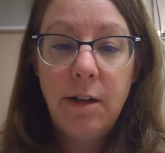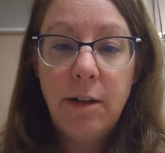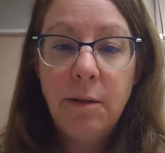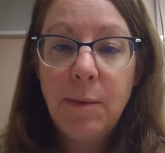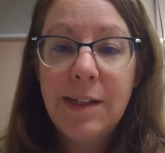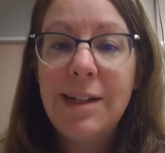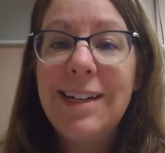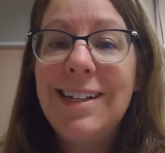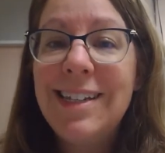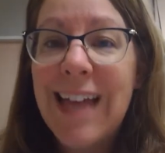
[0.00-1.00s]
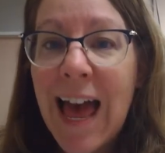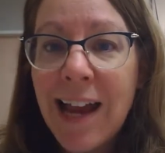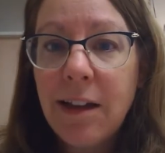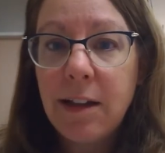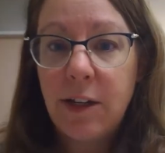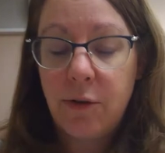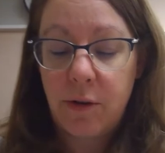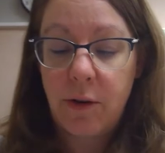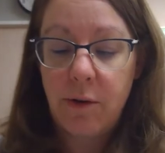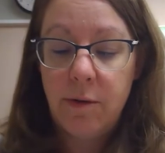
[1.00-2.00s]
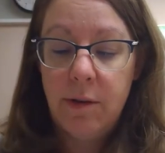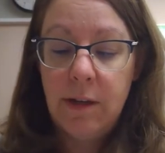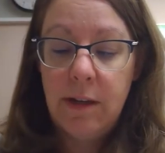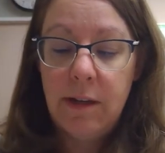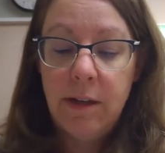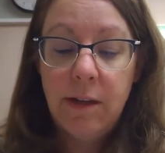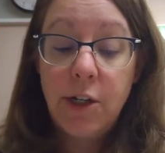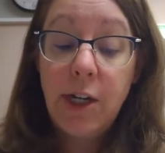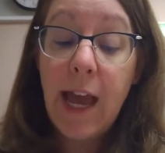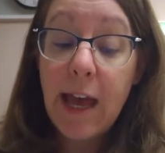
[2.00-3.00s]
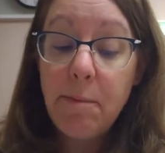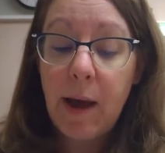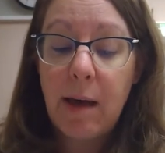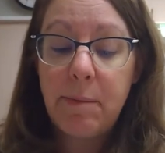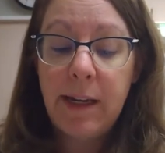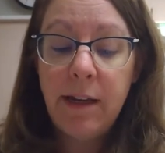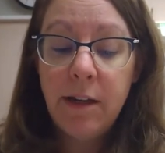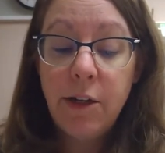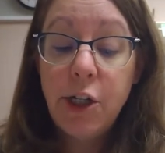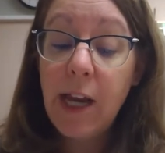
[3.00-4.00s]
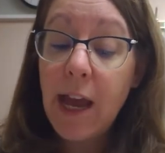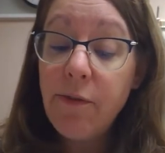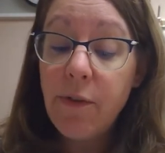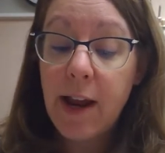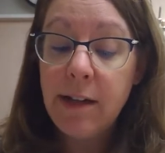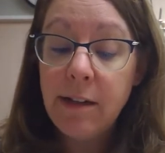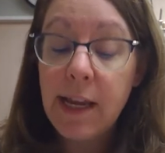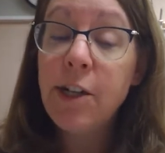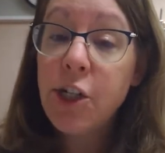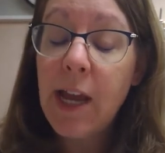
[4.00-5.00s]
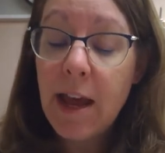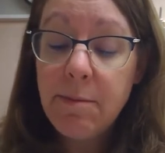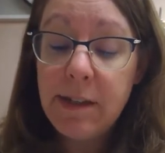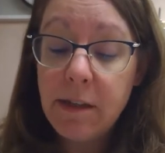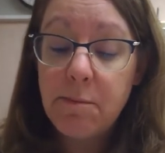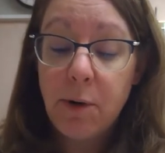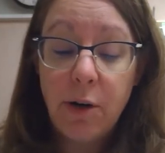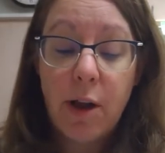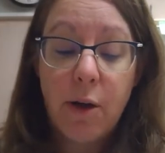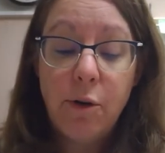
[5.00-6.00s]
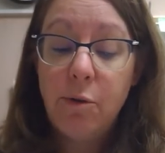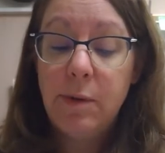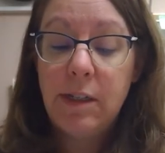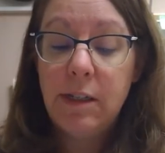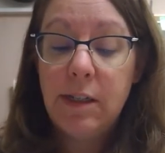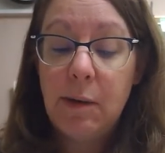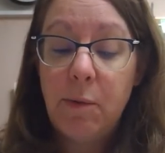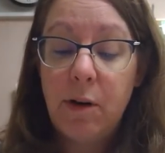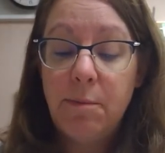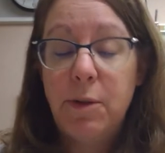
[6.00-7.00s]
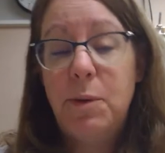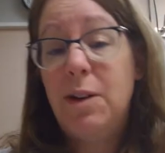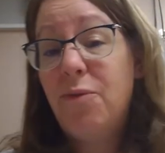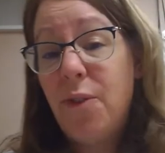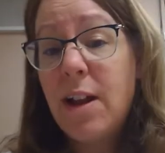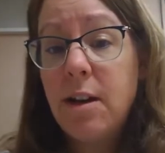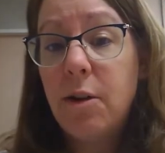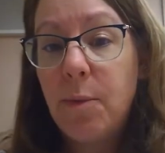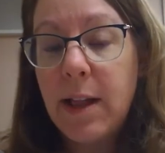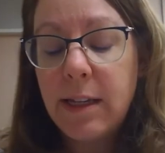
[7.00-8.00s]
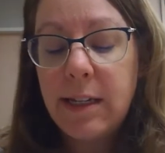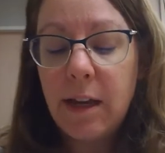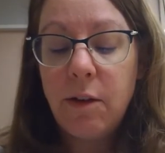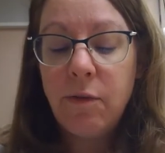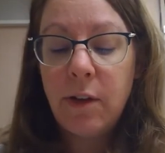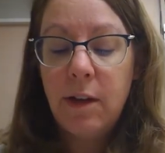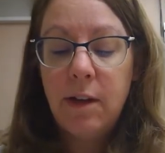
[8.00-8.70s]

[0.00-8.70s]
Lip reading: It wasn't exactly true. She had Poppy, she had friends, and she had Mrs. Murdo, who was somewhere between a friend and a relative.